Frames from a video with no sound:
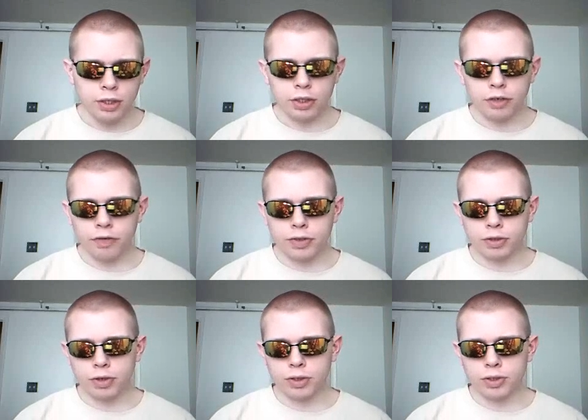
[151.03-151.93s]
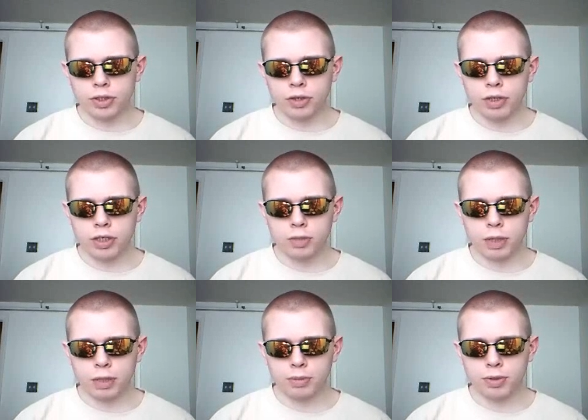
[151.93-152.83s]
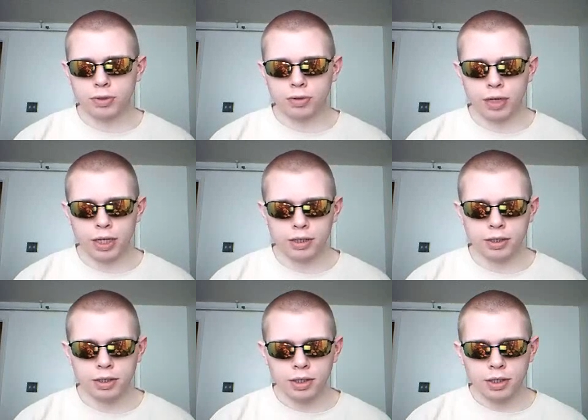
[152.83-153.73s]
the difference across the generations becomes so great